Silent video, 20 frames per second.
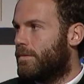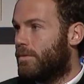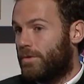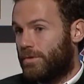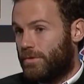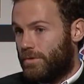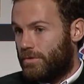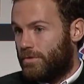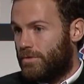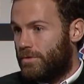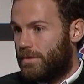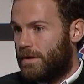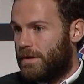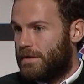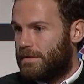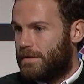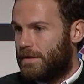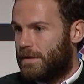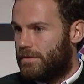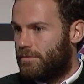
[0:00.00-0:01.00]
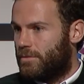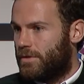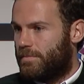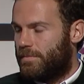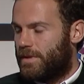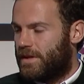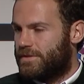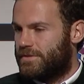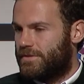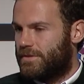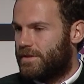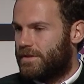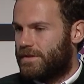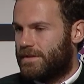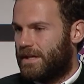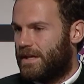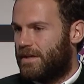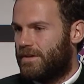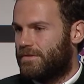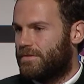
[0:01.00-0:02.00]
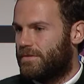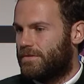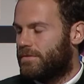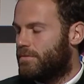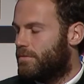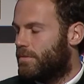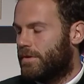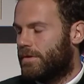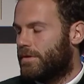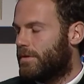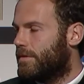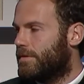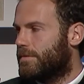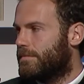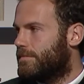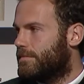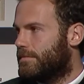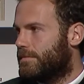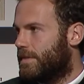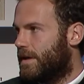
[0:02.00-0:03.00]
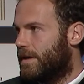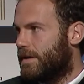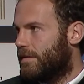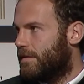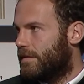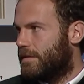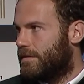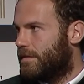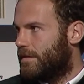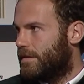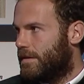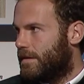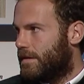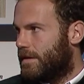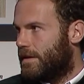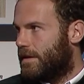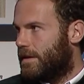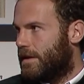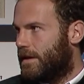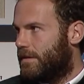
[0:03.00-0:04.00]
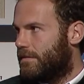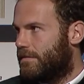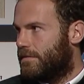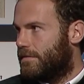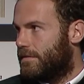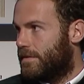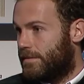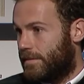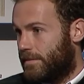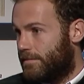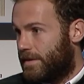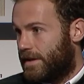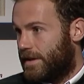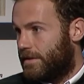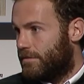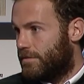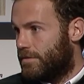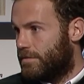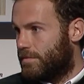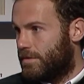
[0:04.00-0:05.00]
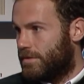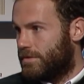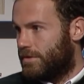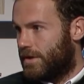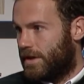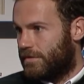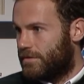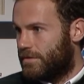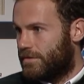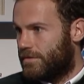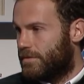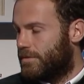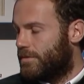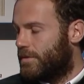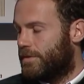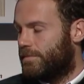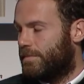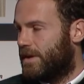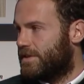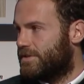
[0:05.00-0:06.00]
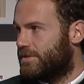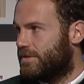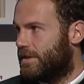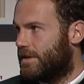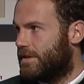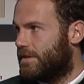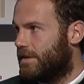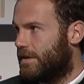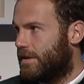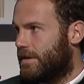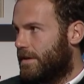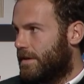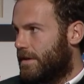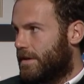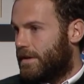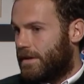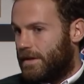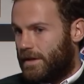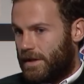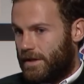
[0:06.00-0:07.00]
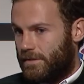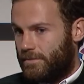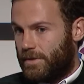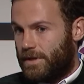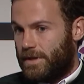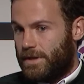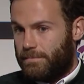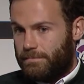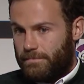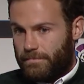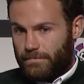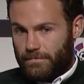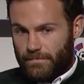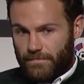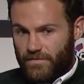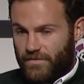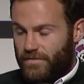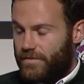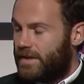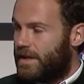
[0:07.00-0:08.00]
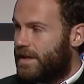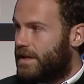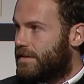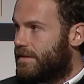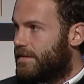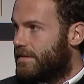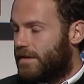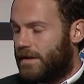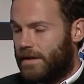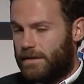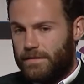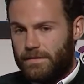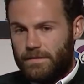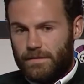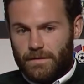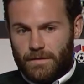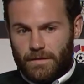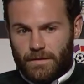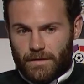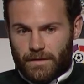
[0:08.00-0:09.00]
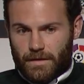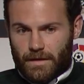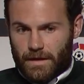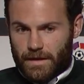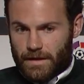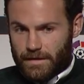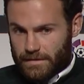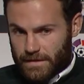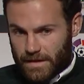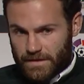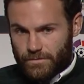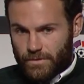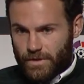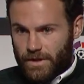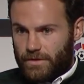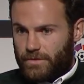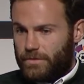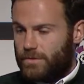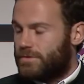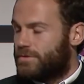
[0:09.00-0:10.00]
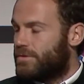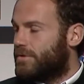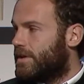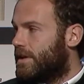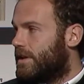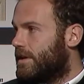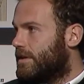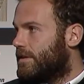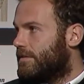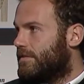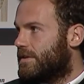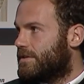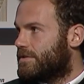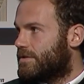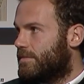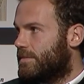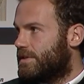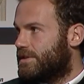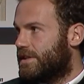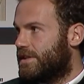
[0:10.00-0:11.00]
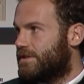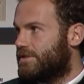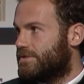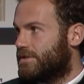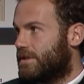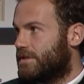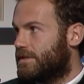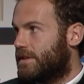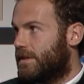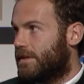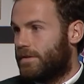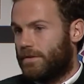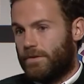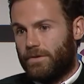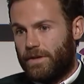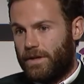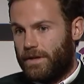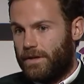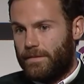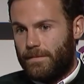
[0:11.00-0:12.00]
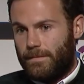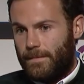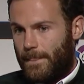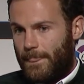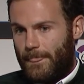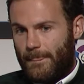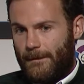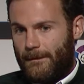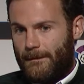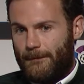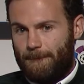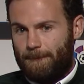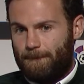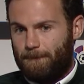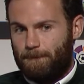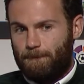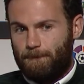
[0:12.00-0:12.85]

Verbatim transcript: what you do and, and with passion, it cannot work. Mm-hmm. Anything in life, even playing football, you have to do it with passion and and really feel it. And and that's what I told Jurgen in the first conversations. I said, okay, um,